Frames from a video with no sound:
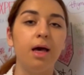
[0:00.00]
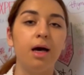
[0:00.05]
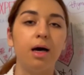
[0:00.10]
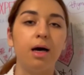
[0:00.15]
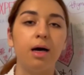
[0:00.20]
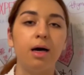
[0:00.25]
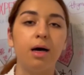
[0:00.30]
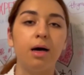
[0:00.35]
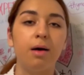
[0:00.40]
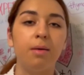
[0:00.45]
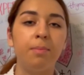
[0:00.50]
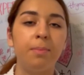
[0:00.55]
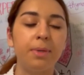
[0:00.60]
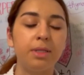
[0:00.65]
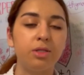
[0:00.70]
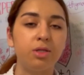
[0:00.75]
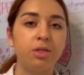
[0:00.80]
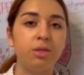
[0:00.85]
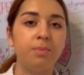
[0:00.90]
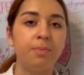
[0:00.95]

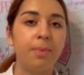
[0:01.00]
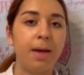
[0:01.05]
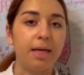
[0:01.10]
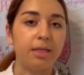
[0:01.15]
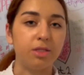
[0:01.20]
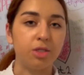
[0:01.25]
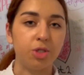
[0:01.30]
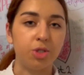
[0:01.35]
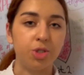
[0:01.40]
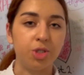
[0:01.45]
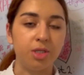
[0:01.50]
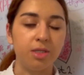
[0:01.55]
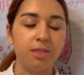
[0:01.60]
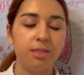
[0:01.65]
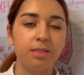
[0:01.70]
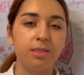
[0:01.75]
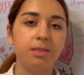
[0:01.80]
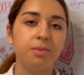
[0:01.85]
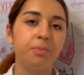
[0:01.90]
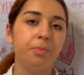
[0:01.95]

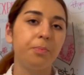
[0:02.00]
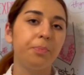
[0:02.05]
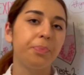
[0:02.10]
pathogens.